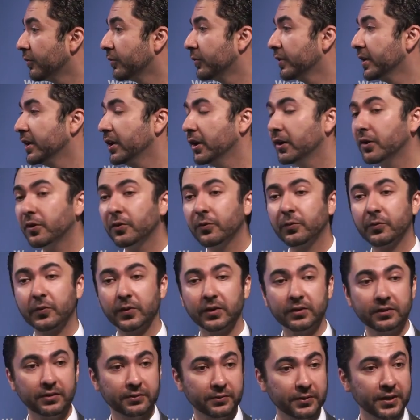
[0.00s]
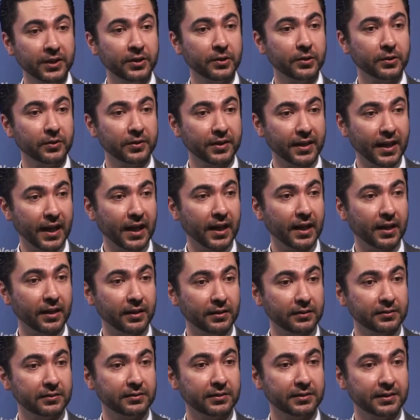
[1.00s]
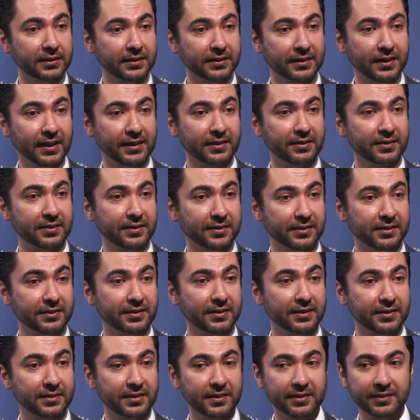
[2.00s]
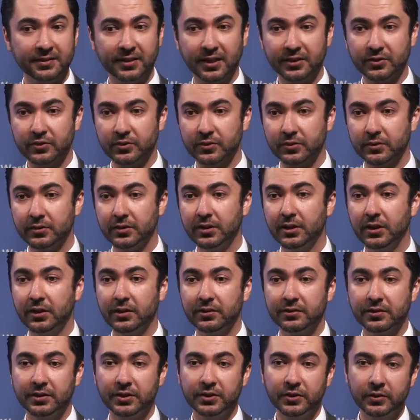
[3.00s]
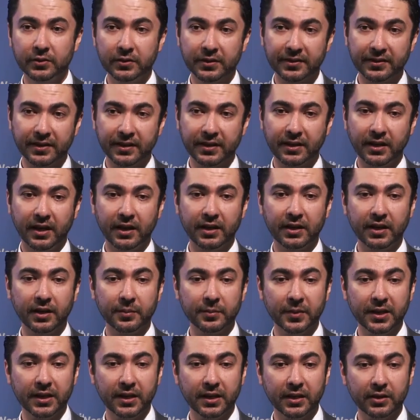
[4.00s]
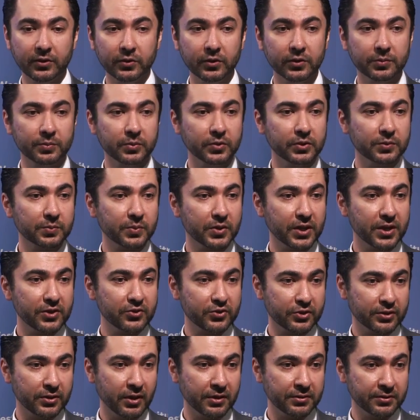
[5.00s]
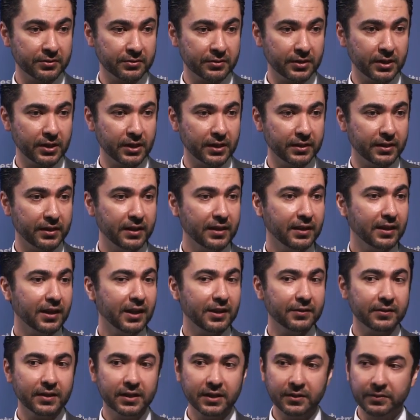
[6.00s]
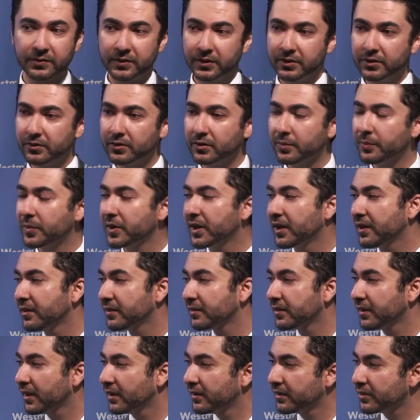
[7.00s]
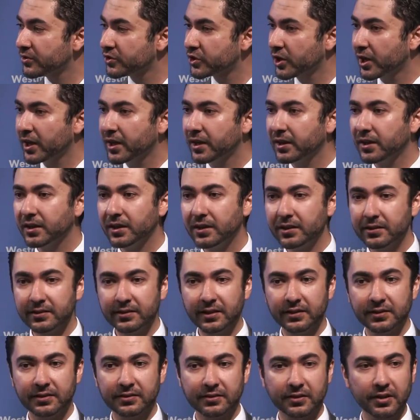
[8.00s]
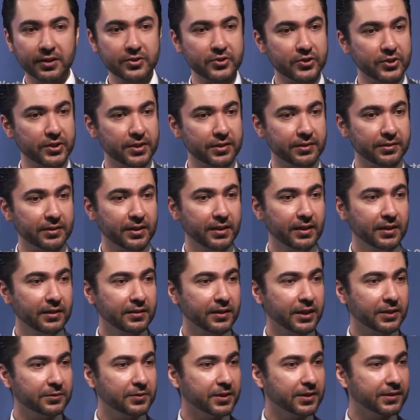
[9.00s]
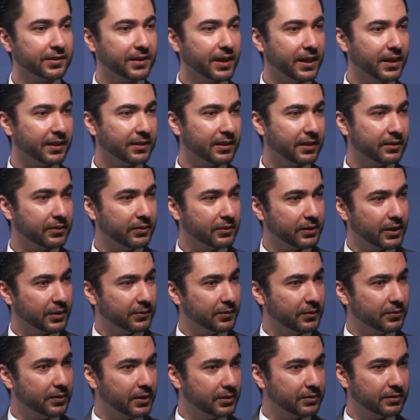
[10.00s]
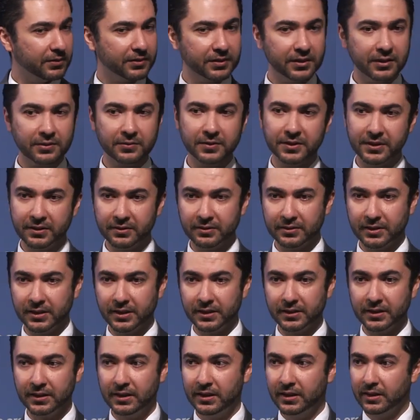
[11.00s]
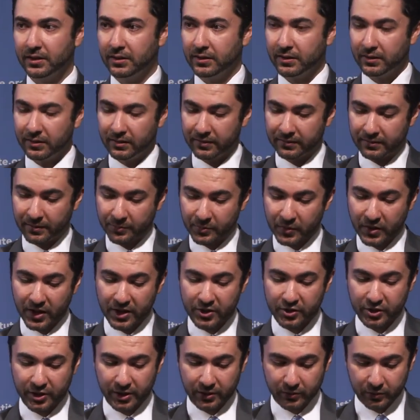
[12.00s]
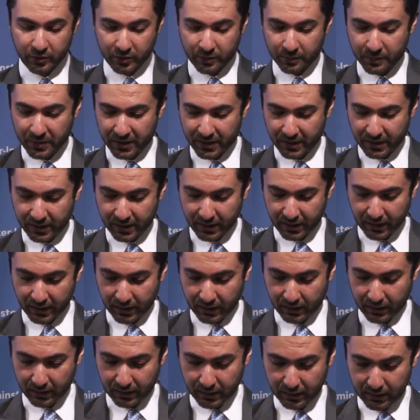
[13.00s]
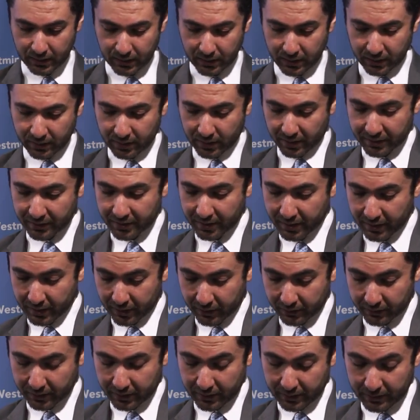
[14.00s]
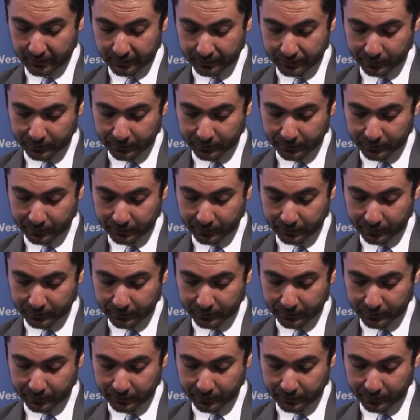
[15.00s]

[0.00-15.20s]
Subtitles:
We know now that this is not true. The US economy could put pressure on Iran, even if the Europeans and the Chinese and the Russians, they were saying that, okay, we want to deal with Iran. The pressure could be continued.